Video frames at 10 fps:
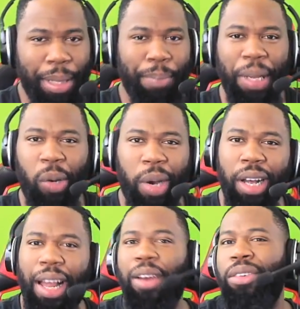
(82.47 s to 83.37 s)
Big Whale,
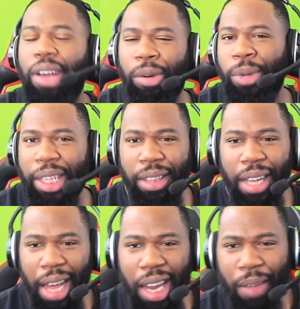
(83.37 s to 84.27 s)
I don't, I don't really think
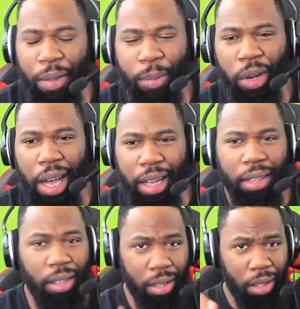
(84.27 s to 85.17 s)
any of them are like
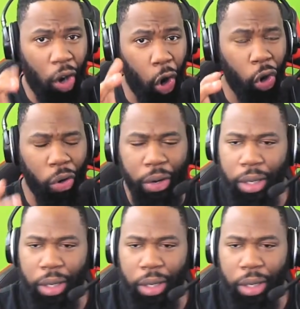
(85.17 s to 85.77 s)
hard.